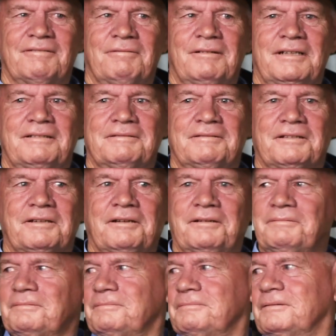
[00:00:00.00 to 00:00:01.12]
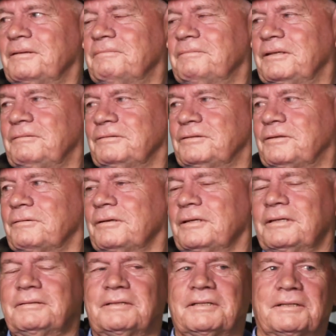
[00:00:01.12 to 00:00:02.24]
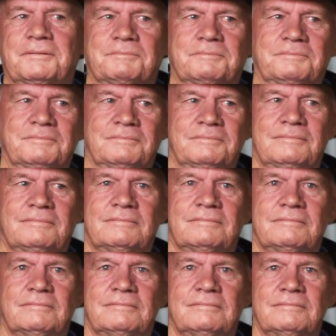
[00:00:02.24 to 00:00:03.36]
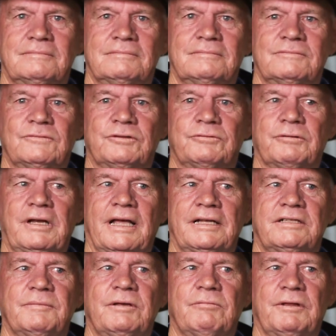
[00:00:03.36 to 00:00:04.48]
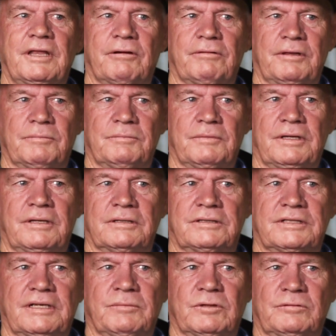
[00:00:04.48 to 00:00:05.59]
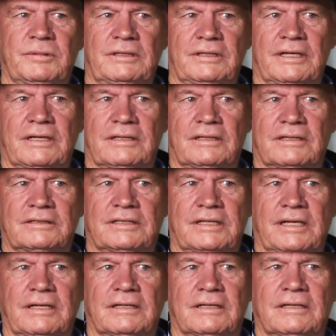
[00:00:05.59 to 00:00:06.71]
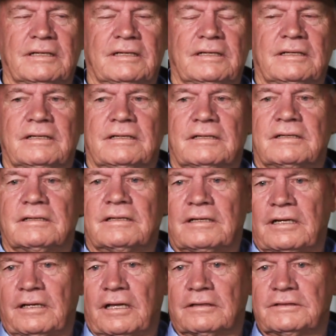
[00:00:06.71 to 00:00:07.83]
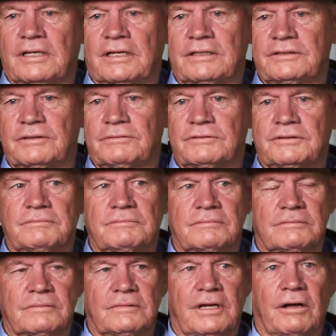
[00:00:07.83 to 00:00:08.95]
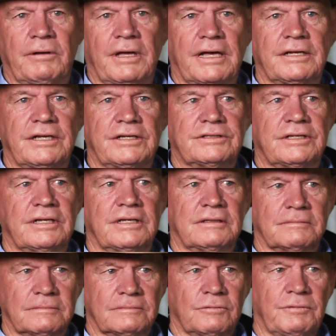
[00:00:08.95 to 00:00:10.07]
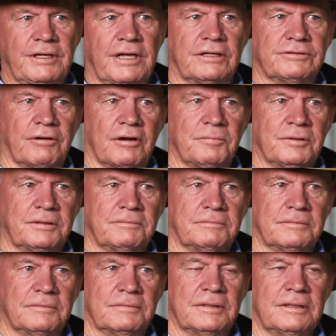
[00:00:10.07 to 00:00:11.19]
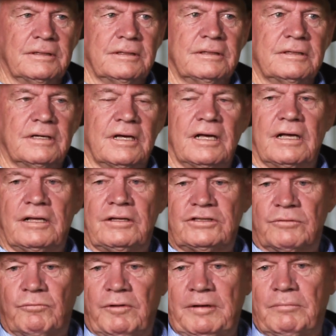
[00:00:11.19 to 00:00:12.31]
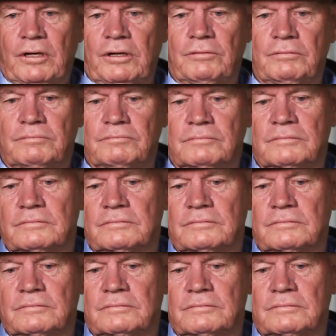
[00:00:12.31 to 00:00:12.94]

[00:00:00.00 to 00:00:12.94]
Well, a little story that was relayed to me when they're in the CML building in the city. And in those days there was no air conditioning, the windows are open, and some wind blew,